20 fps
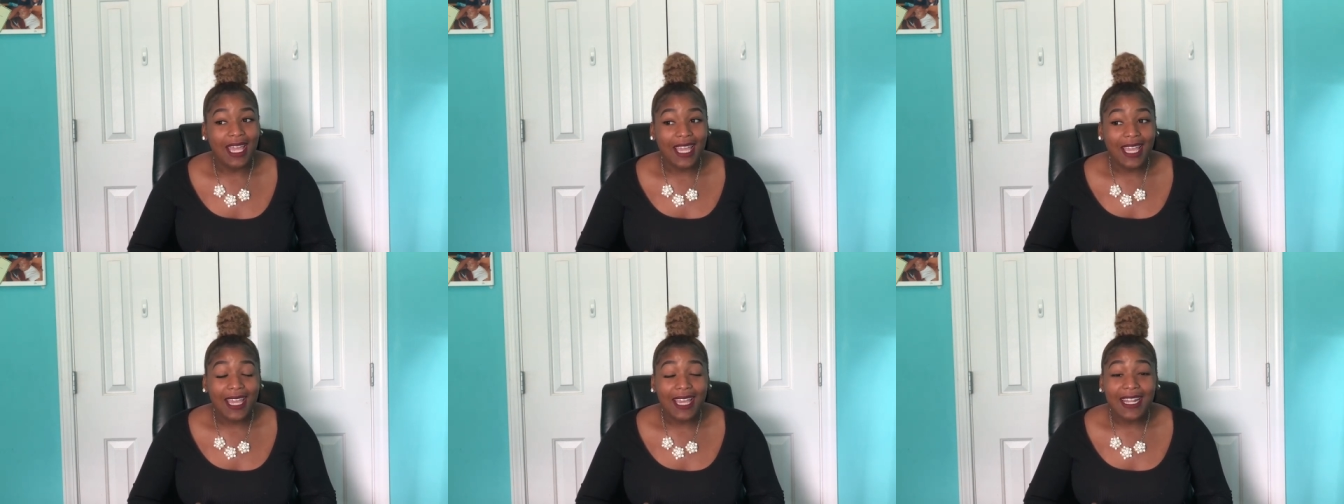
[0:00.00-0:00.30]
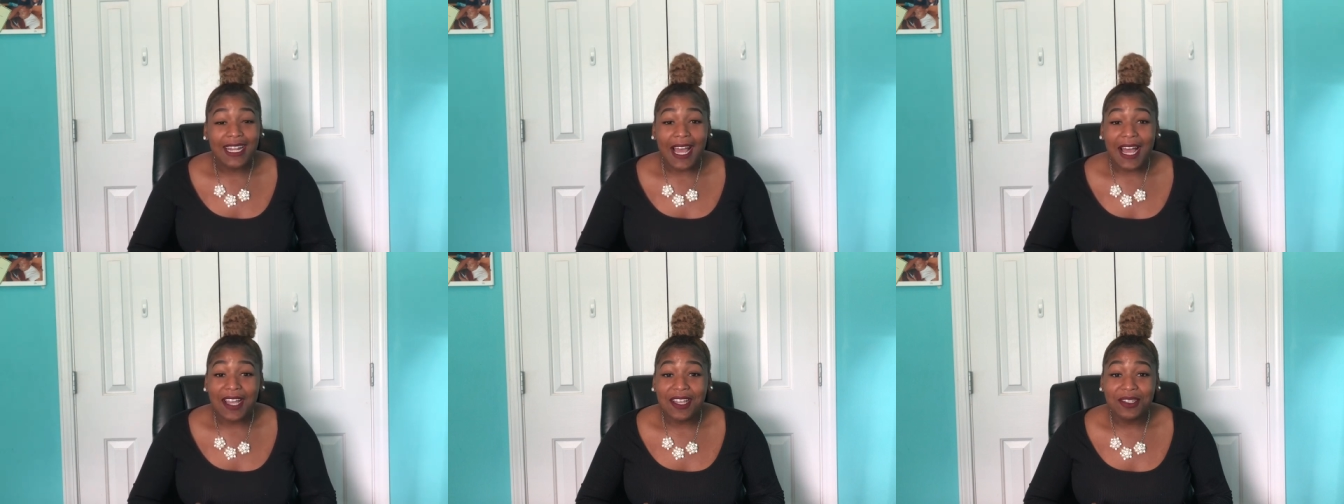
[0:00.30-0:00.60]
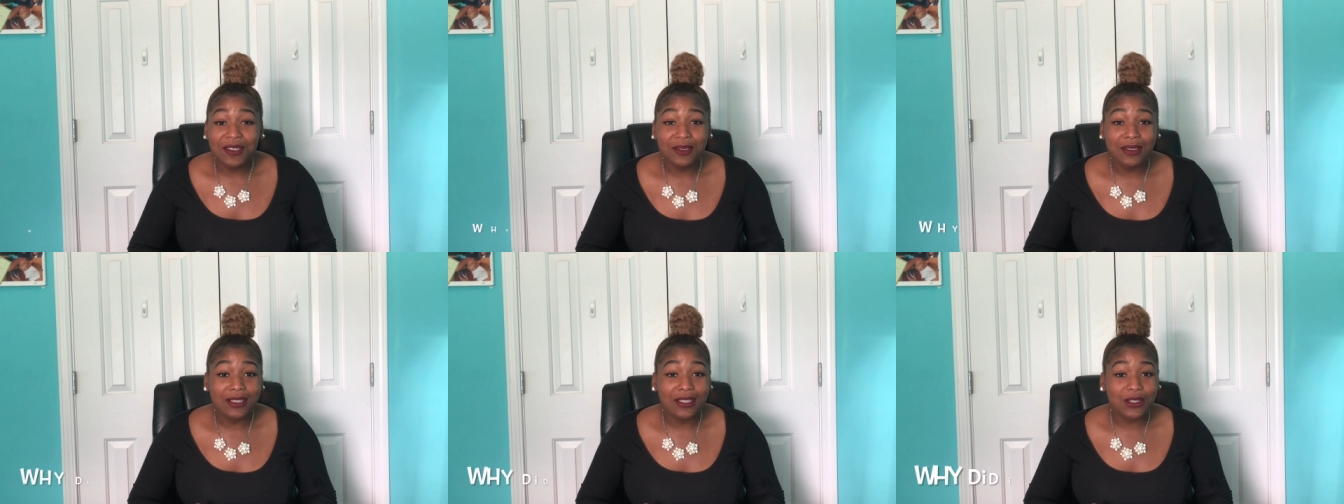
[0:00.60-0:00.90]
And
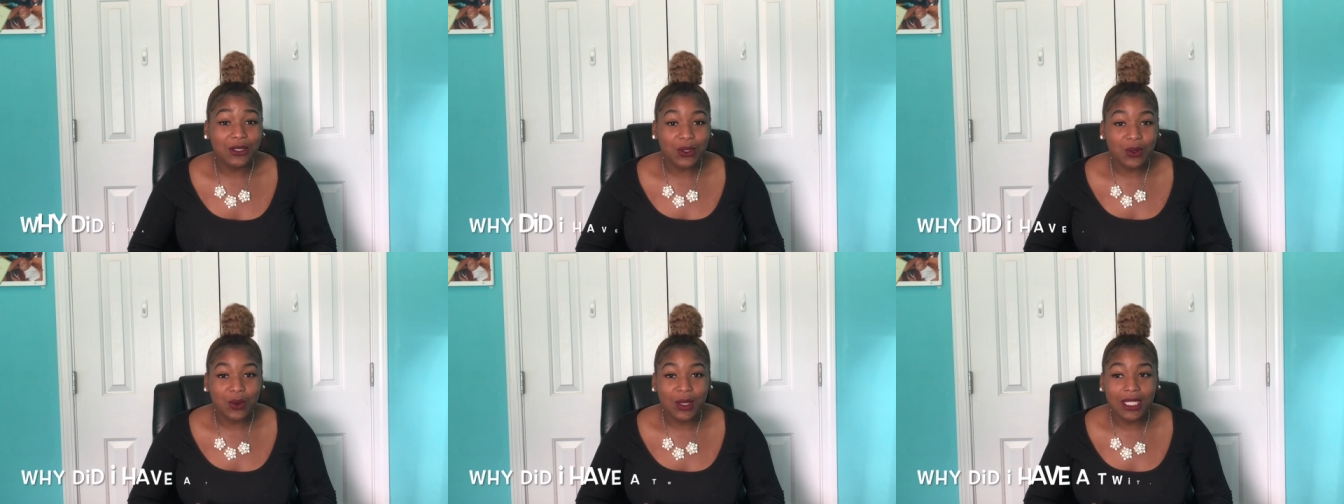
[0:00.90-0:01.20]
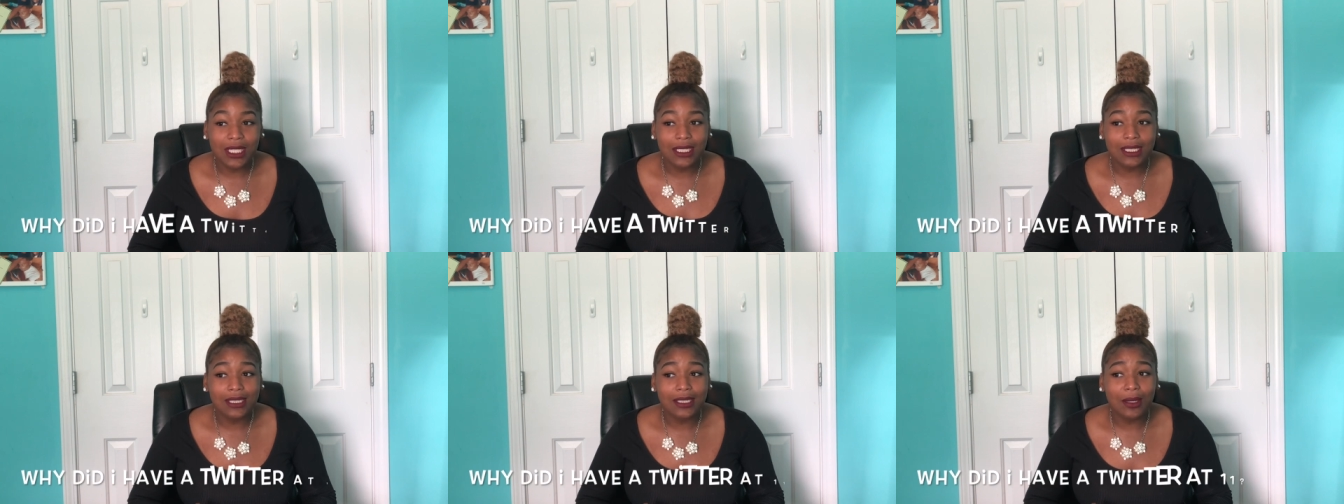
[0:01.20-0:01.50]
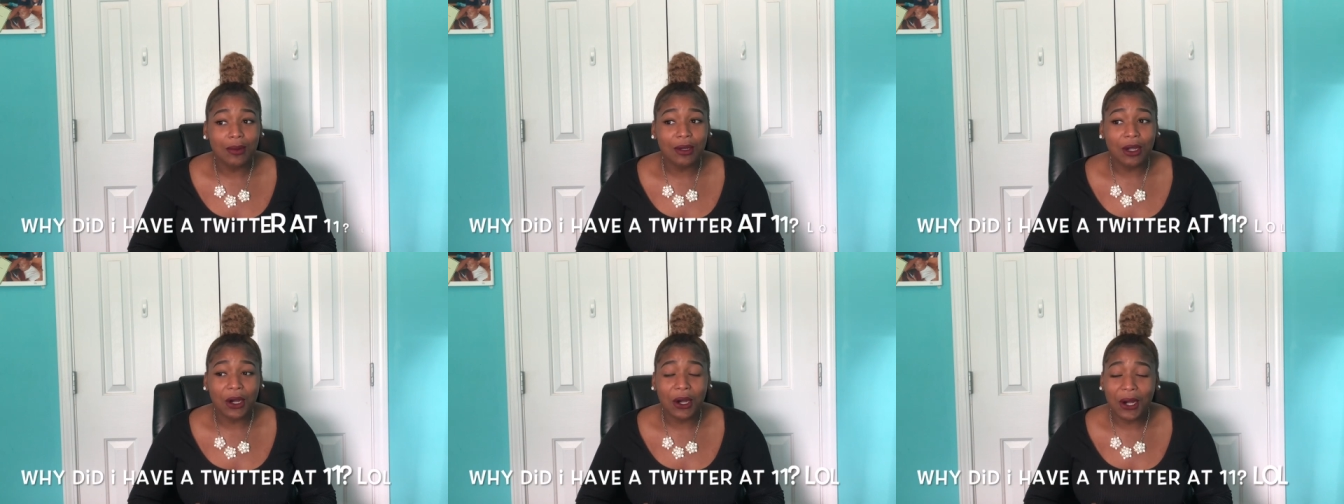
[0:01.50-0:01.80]
I used to tweet
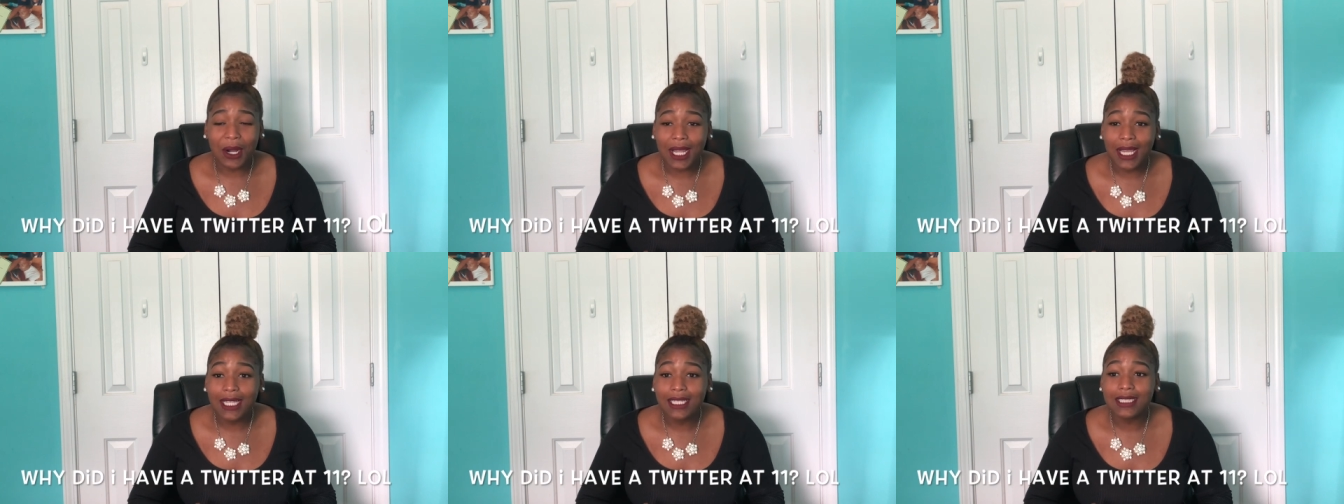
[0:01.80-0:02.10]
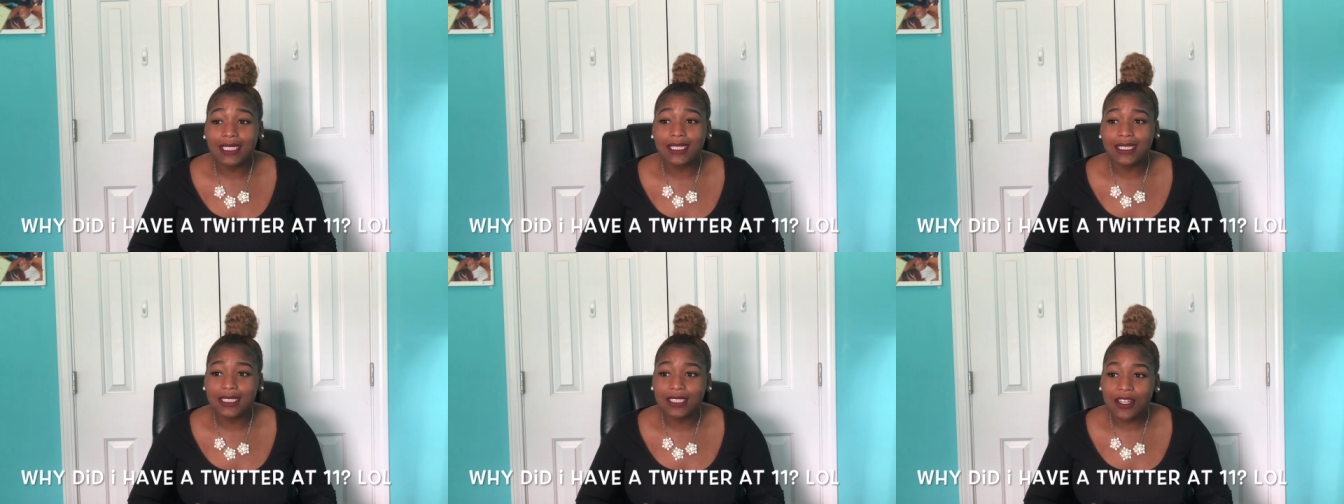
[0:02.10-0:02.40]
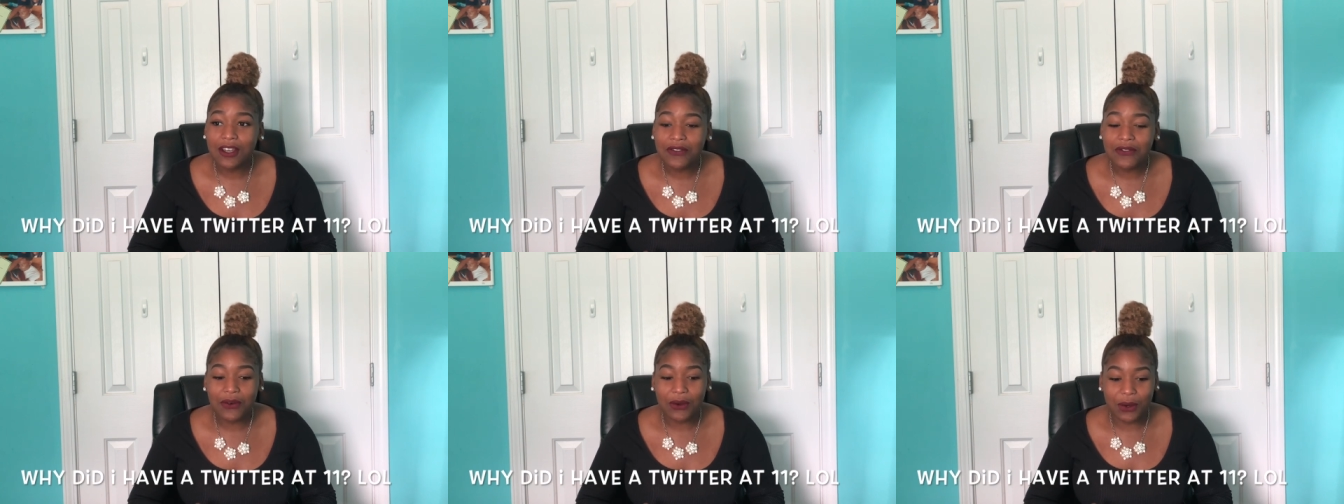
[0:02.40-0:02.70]
some crazy
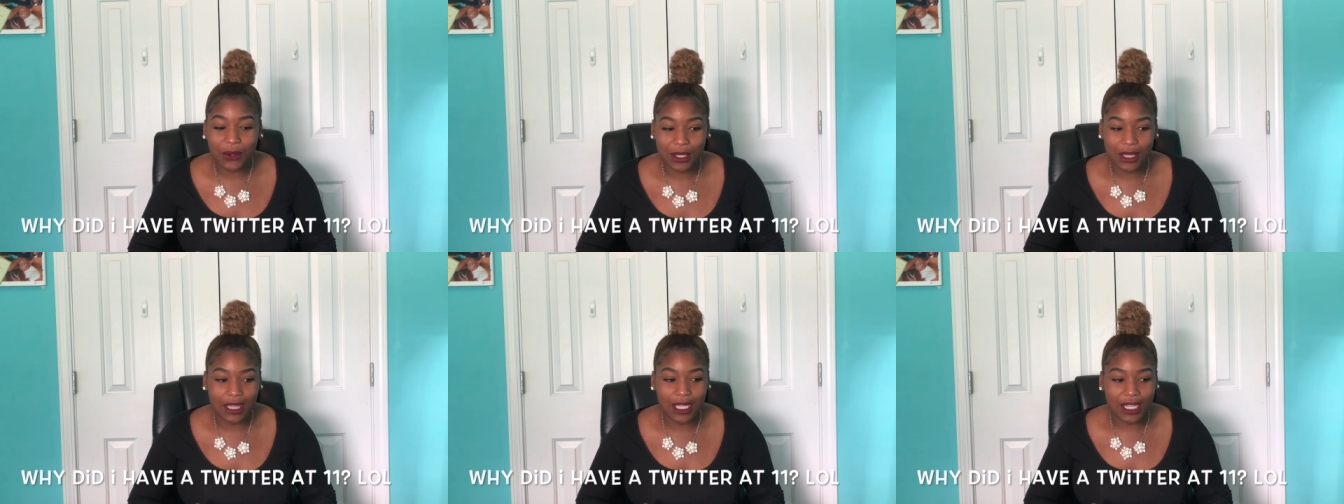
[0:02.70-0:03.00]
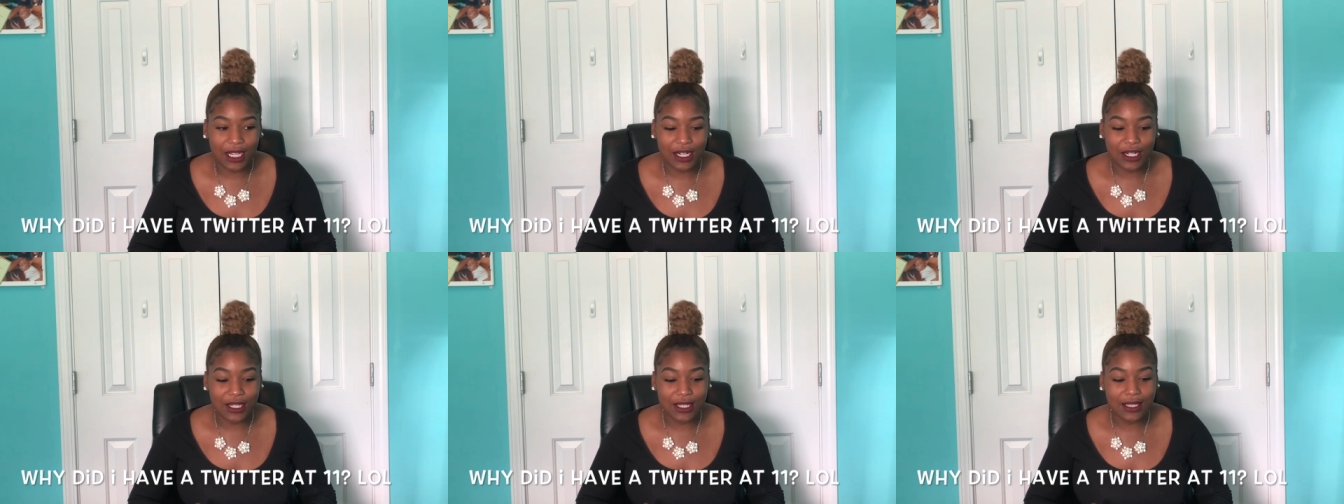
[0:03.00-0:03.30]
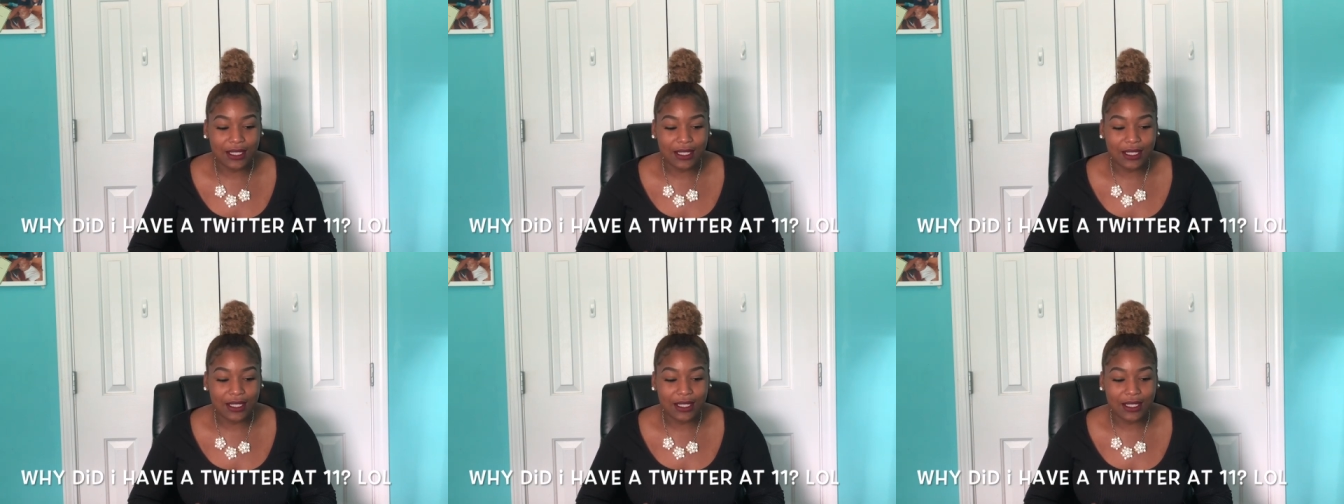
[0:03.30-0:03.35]
stuff on there.